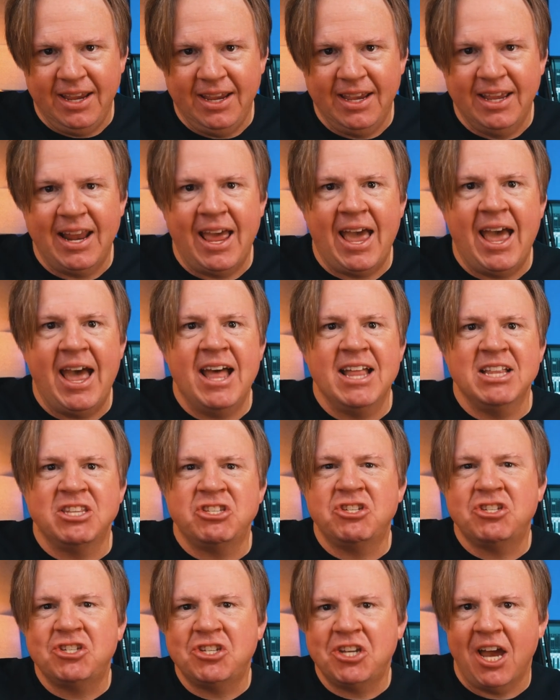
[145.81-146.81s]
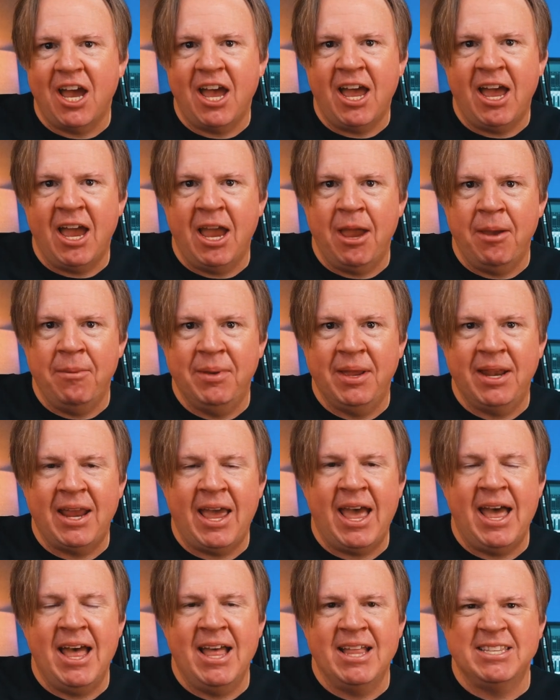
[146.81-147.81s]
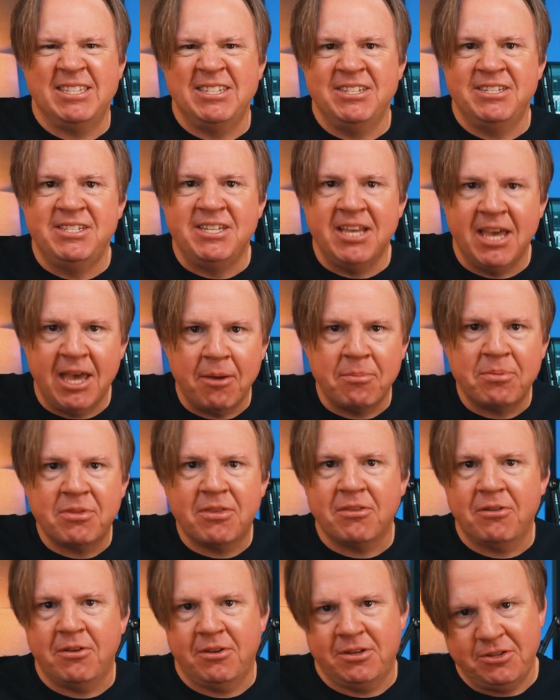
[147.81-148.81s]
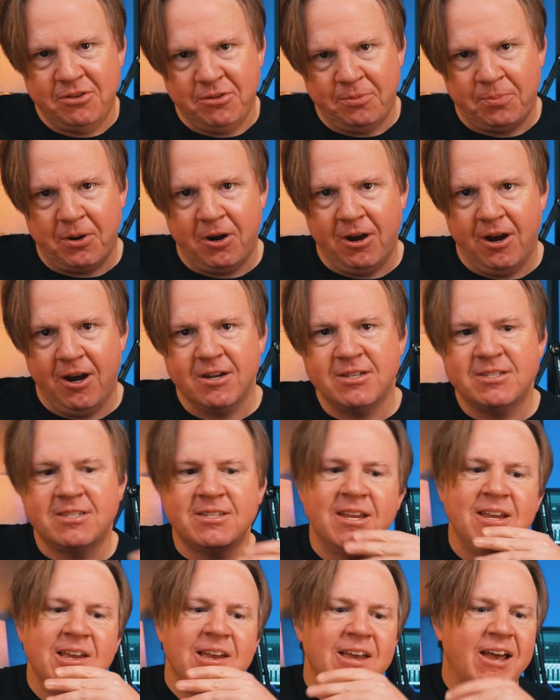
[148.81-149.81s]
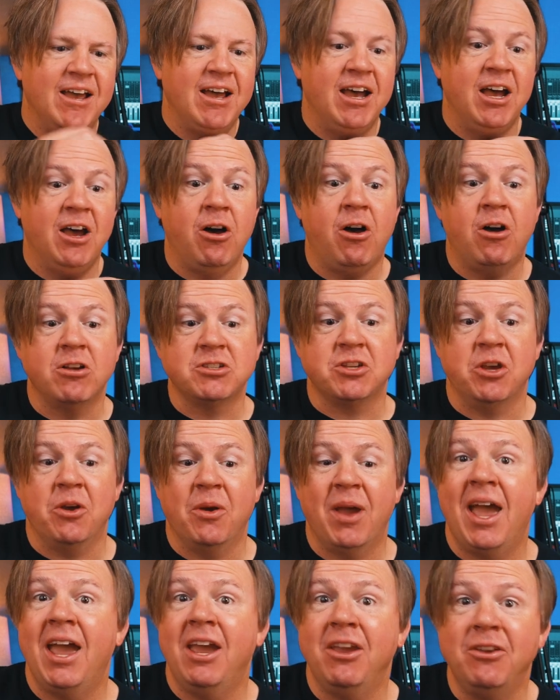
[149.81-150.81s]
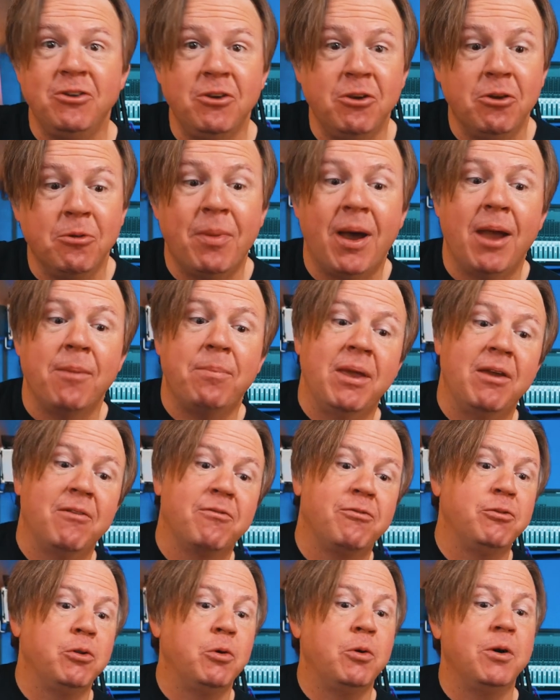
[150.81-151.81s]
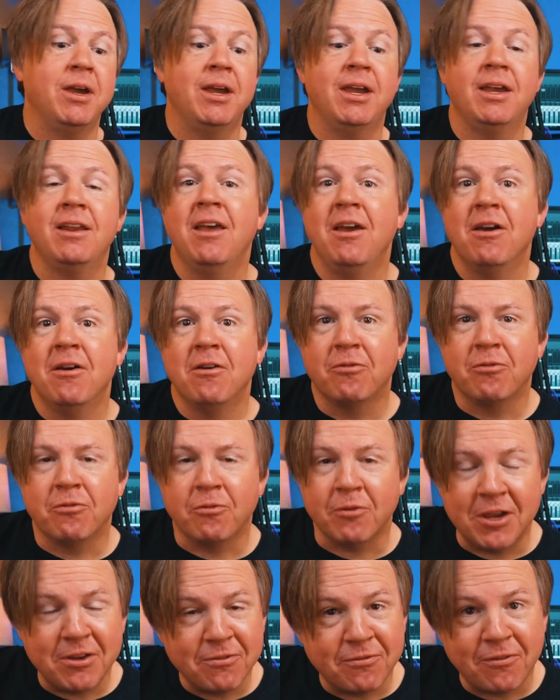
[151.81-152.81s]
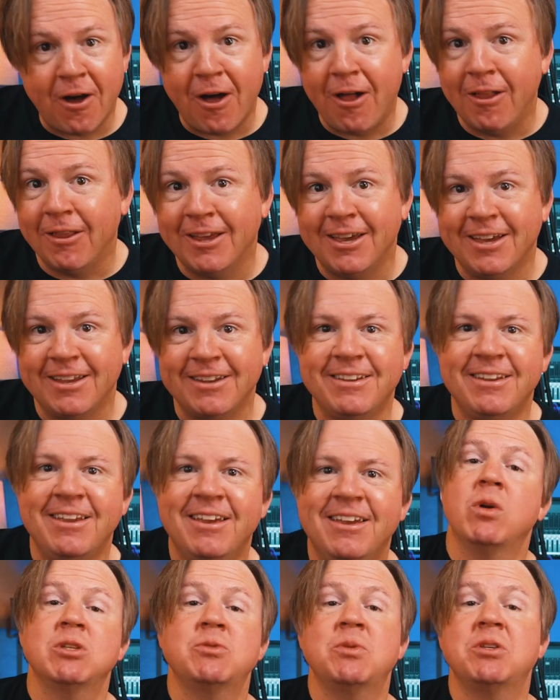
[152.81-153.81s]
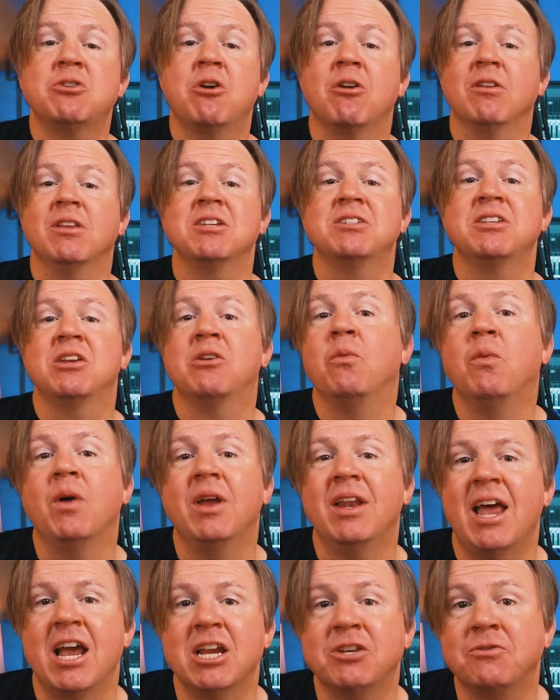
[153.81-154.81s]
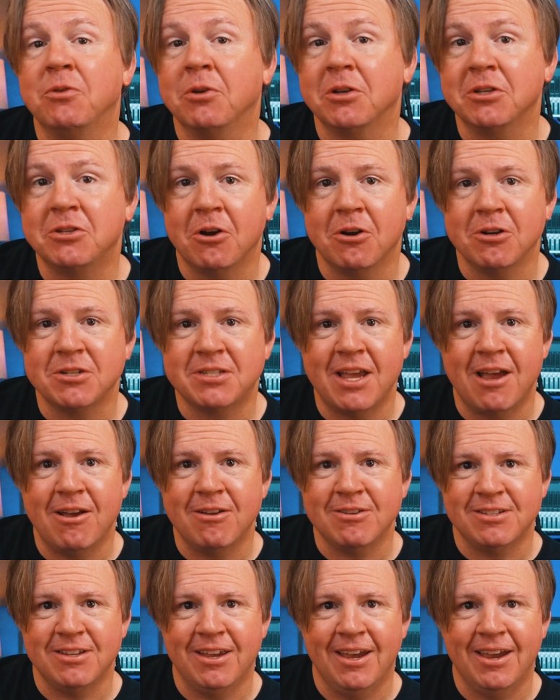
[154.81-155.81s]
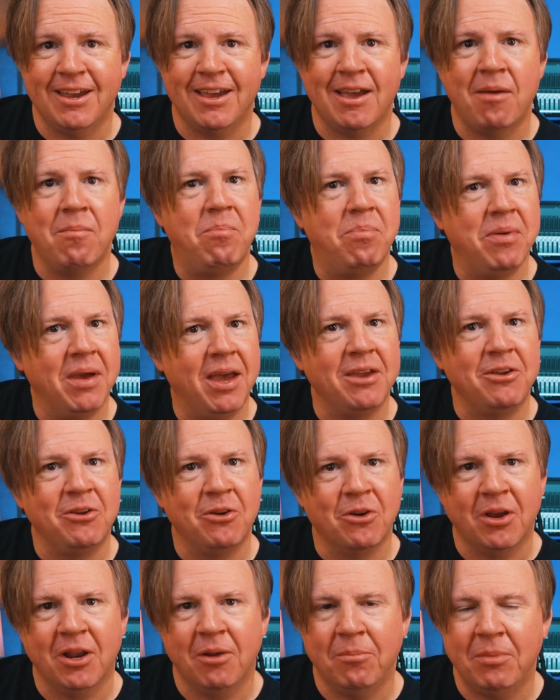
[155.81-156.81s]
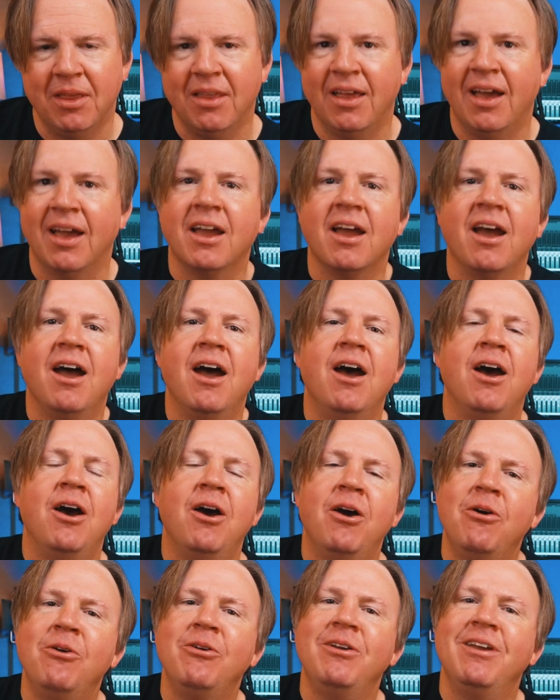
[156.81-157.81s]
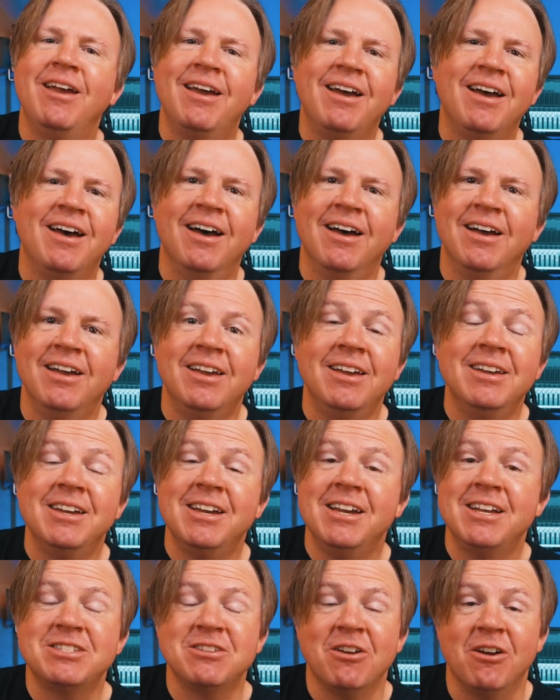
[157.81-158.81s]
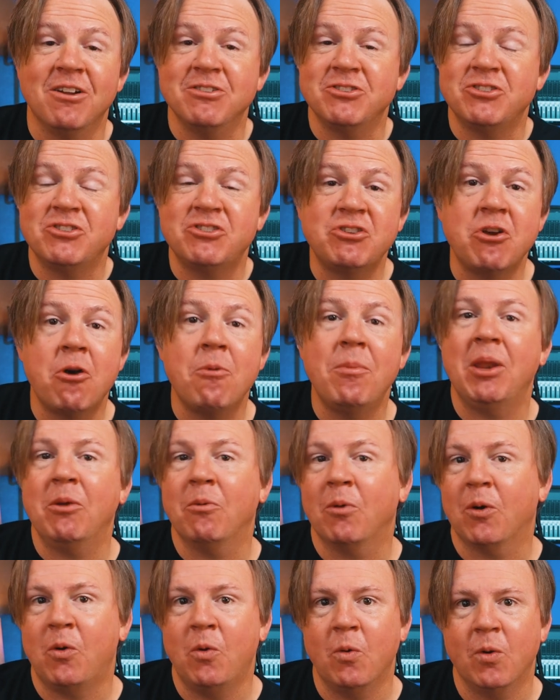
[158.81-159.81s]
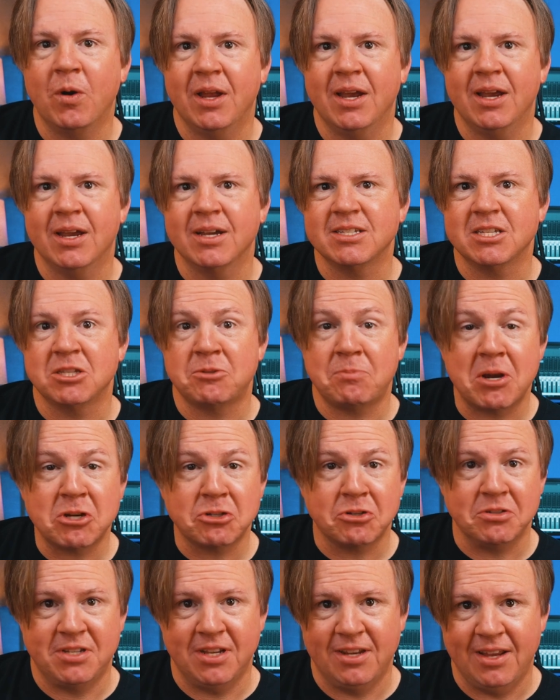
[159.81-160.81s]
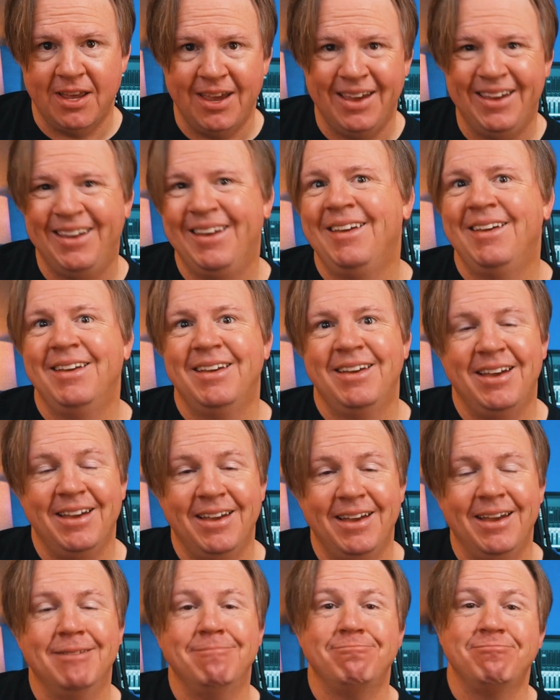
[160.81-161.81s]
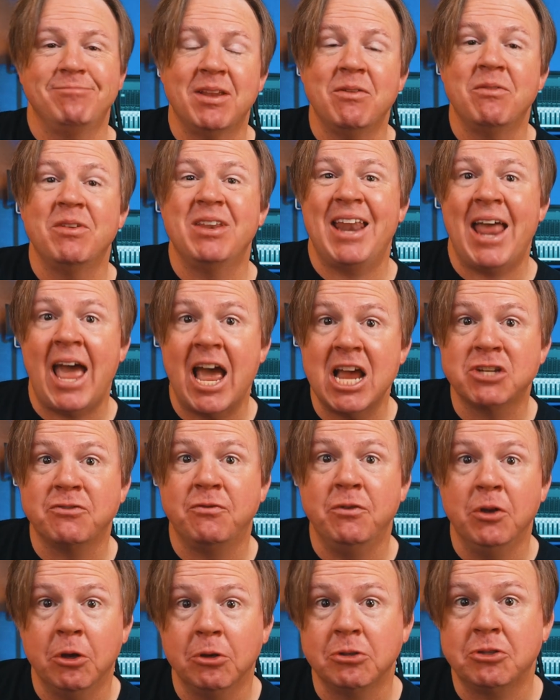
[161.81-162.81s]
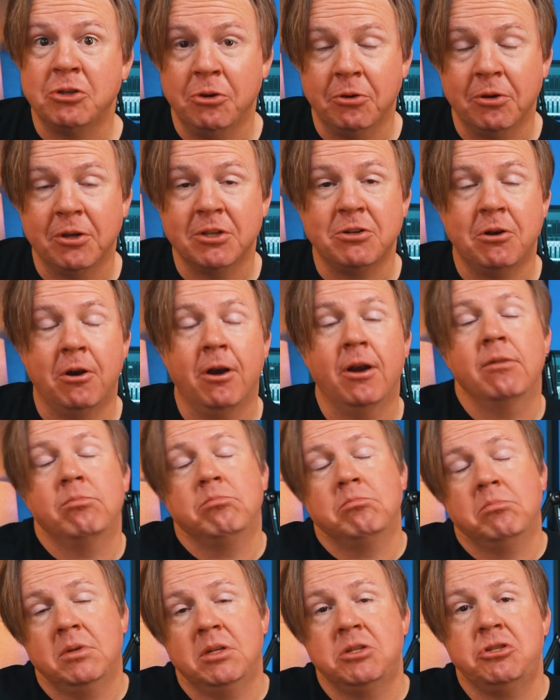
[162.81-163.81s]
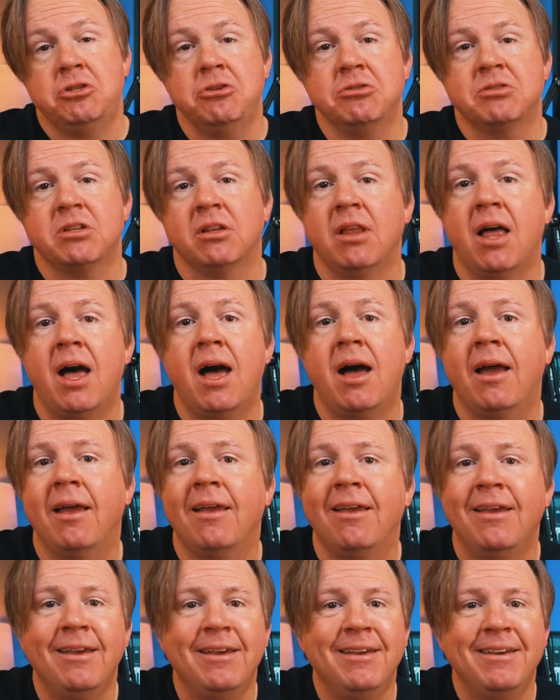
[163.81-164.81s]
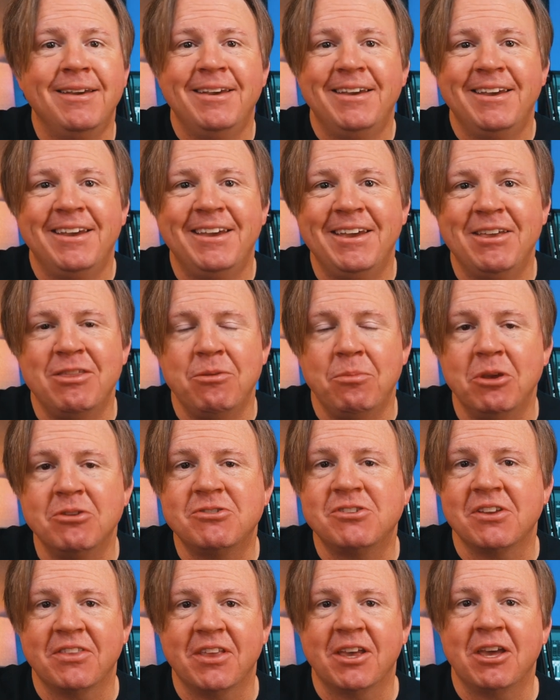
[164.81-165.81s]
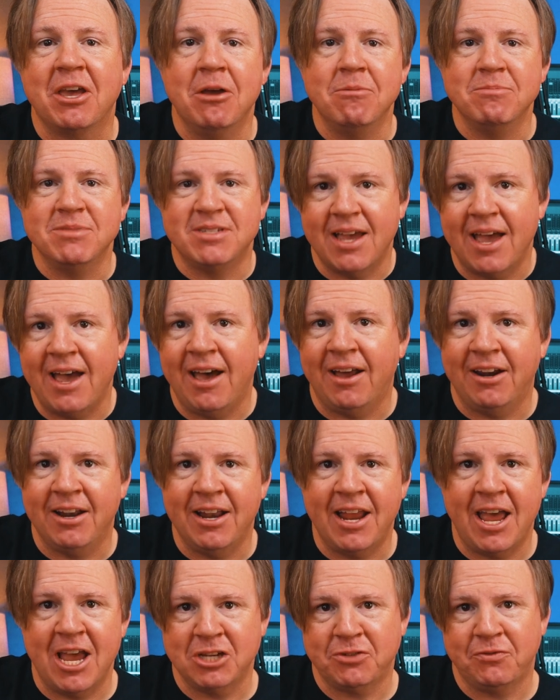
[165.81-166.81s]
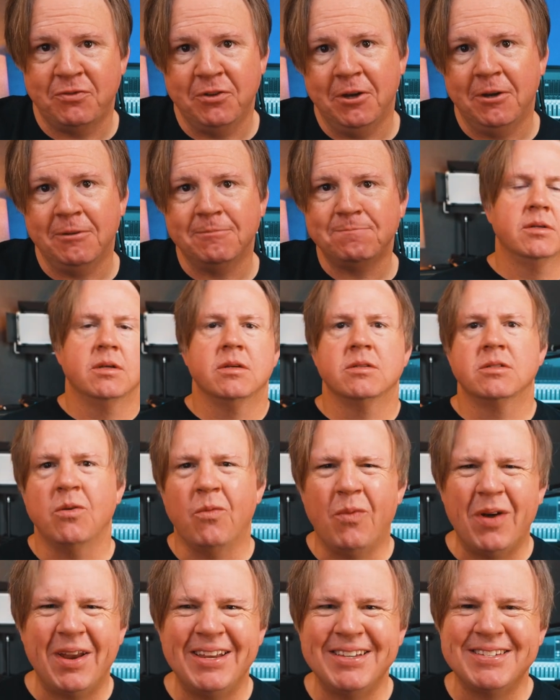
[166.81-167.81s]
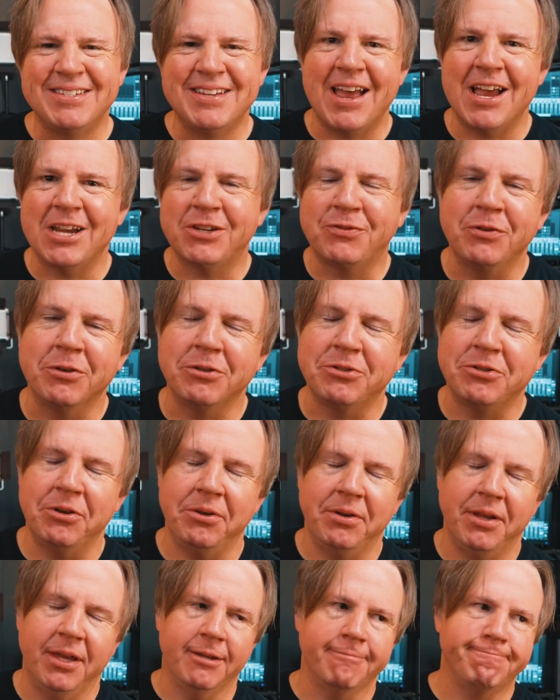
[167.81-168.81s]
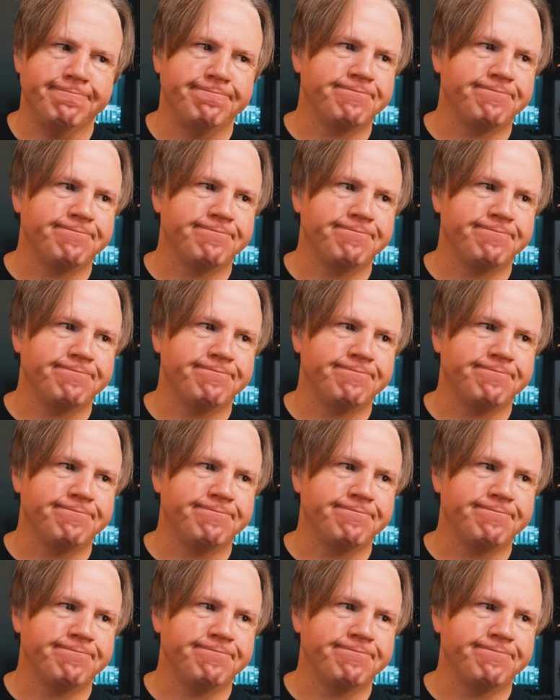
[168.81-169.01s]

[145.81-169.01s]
It adds chime. It adds depth to the parts. Also, Hey You by Pink Floyd, Free Fallin'. Once we start listening to what Nashville guitar sounds like, I bet you're going to be like, oh yeah, it's on so many recordings, especially today. And Nashville tuned guitar. It's used a lot in the music that comes out of Nashville. So what is Nashville tuning?